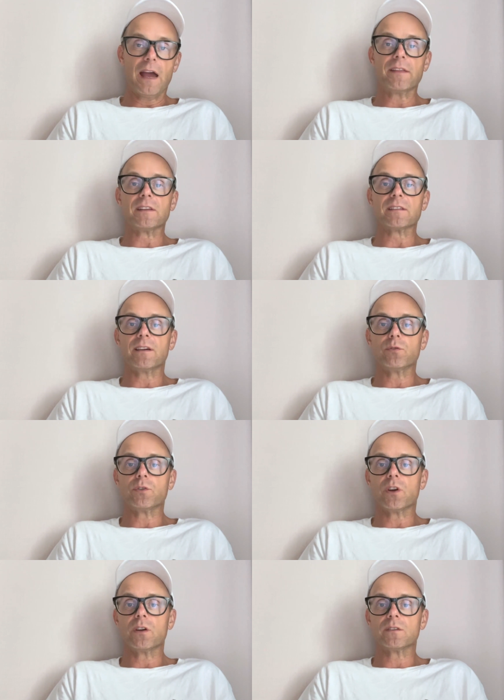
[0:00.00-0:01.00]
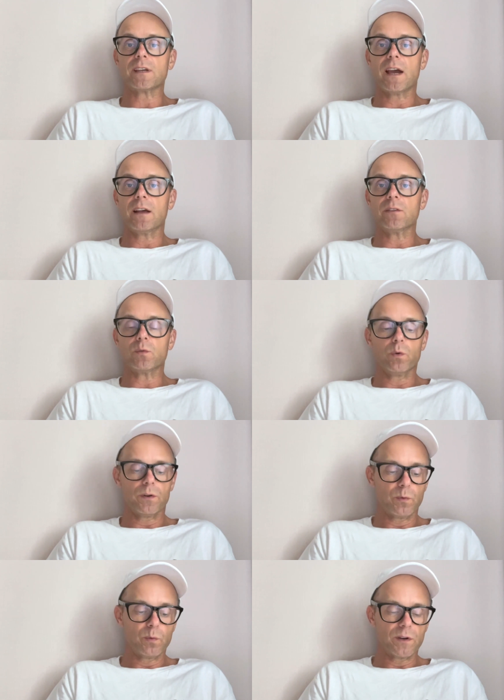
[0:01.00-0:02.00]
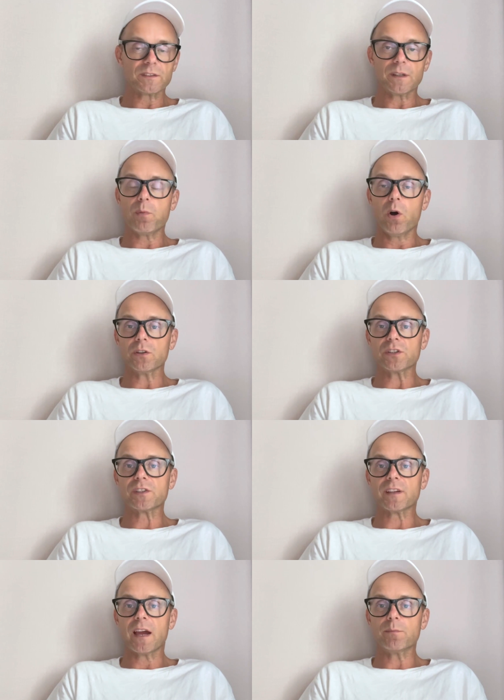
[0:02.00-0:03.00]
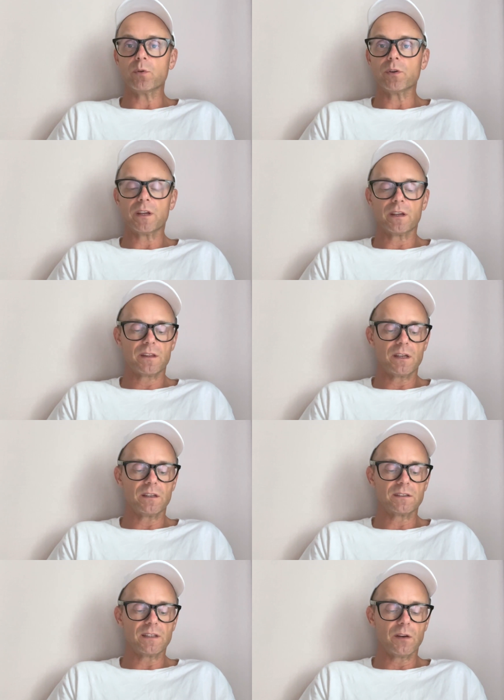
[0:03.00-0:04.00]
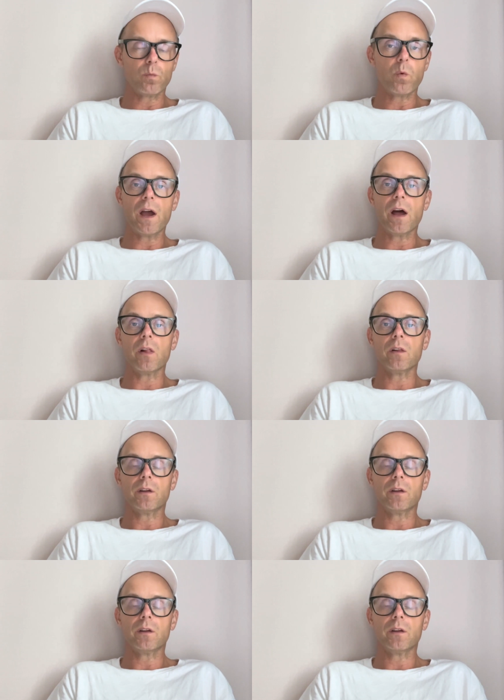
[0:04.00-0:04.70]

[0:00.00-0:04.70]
this level, we want to see polished skateboarding, things done well.